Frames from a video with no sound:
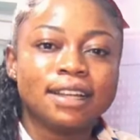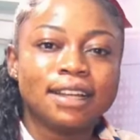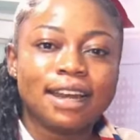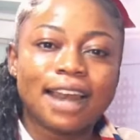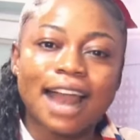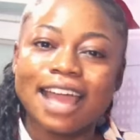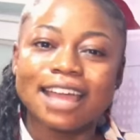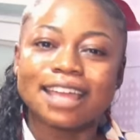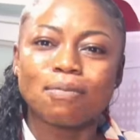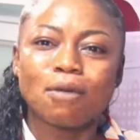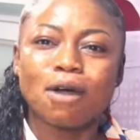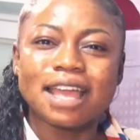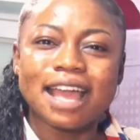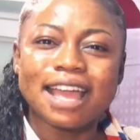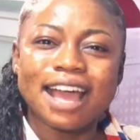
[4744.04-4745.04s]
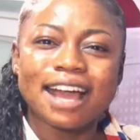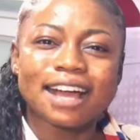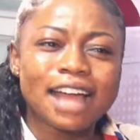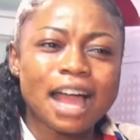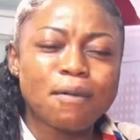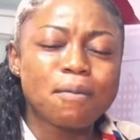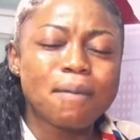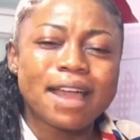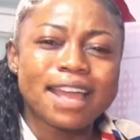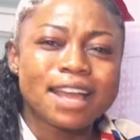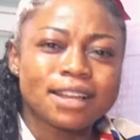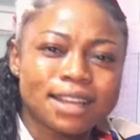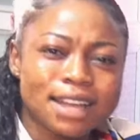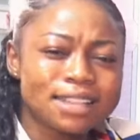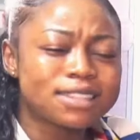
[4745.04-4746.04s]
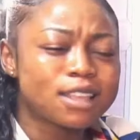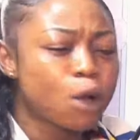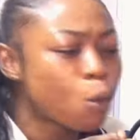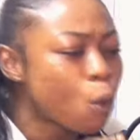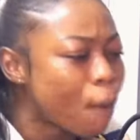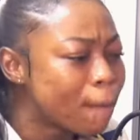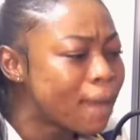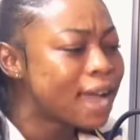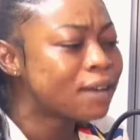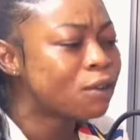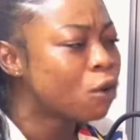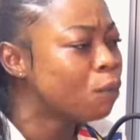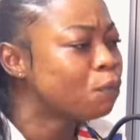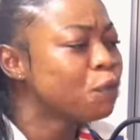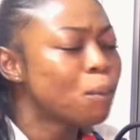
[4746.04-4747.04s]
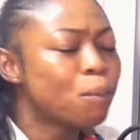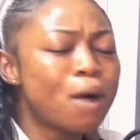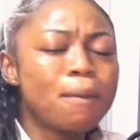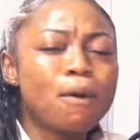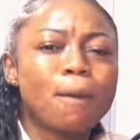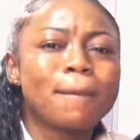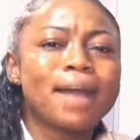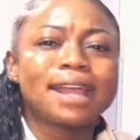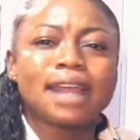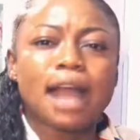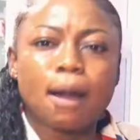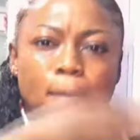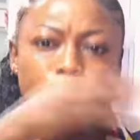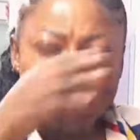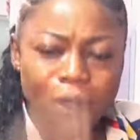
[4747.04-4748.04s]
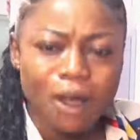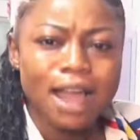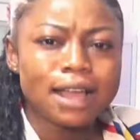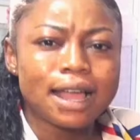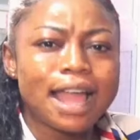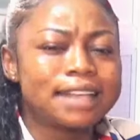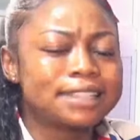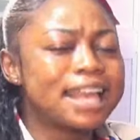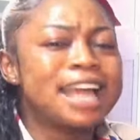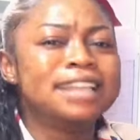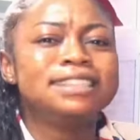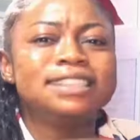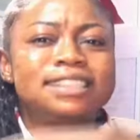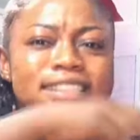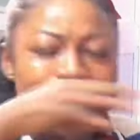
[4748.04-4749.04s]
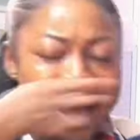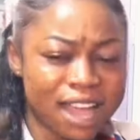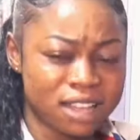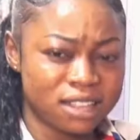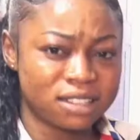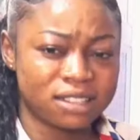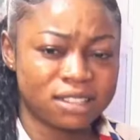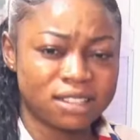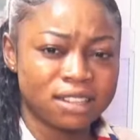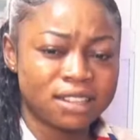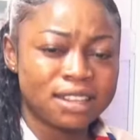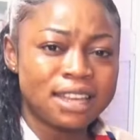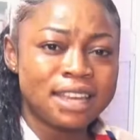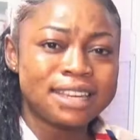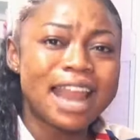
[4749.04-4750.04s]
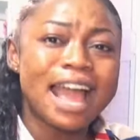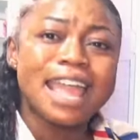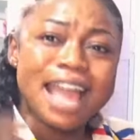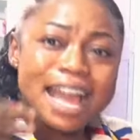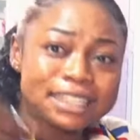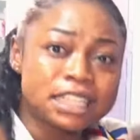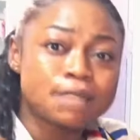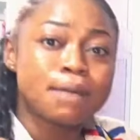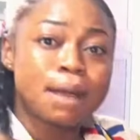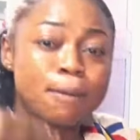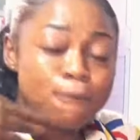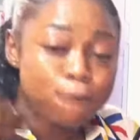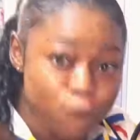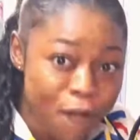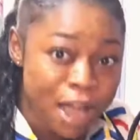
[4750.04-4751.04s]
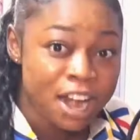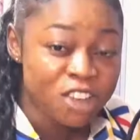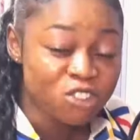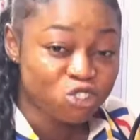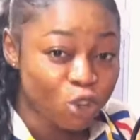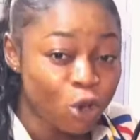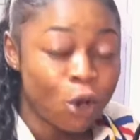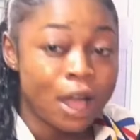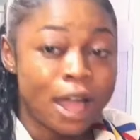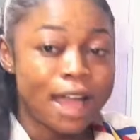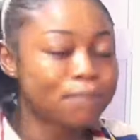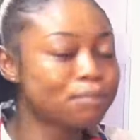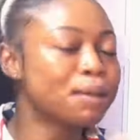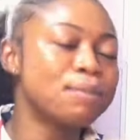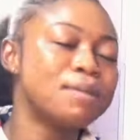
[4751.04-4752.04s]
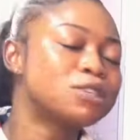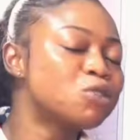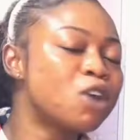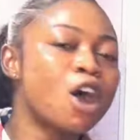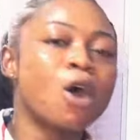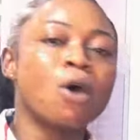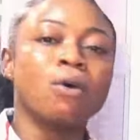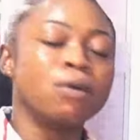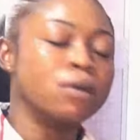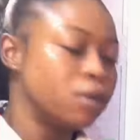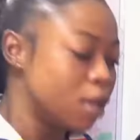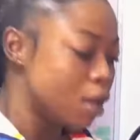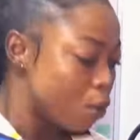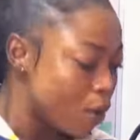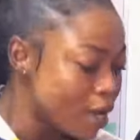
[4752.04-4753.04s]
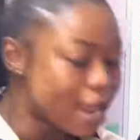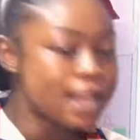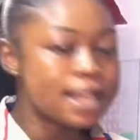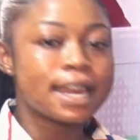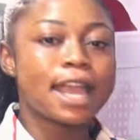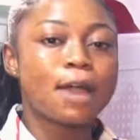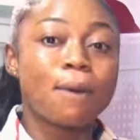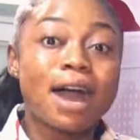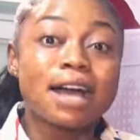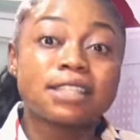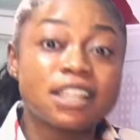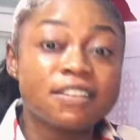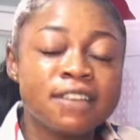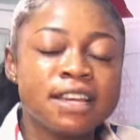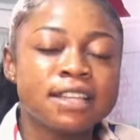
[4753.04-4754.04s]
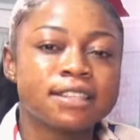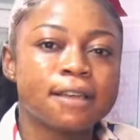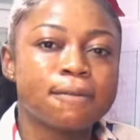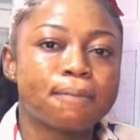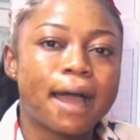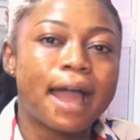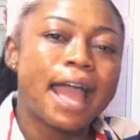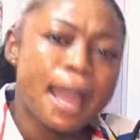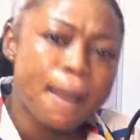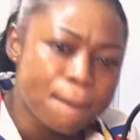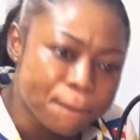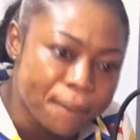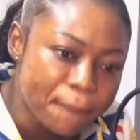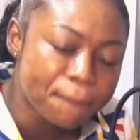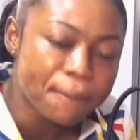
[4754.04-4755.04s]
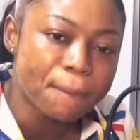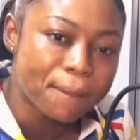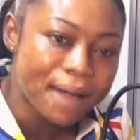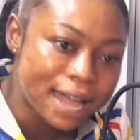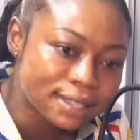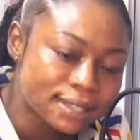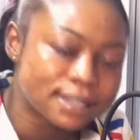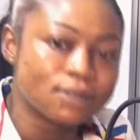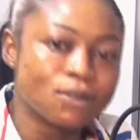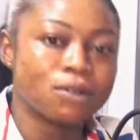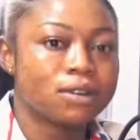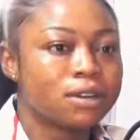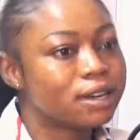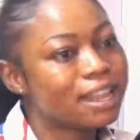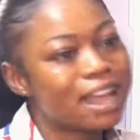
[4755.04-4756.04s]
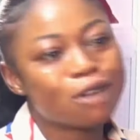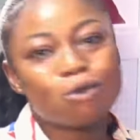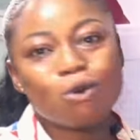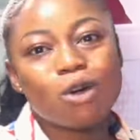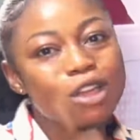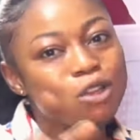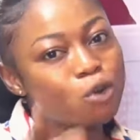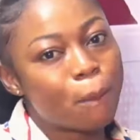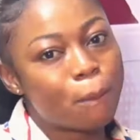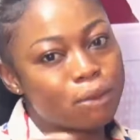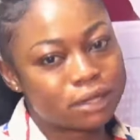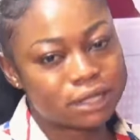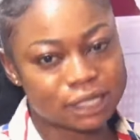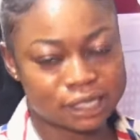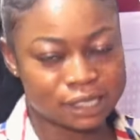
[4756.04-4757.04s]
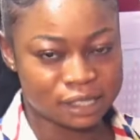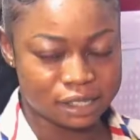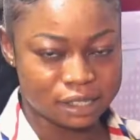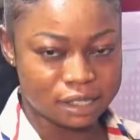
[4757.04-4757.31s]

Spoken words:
Like, boy, you're coming my young castle of mine. No, mom of mine, I'm a ginger. Now you're to my phone and so. Miss Wong, what then you know? 7 December, MPP party, no, they are going in opposition.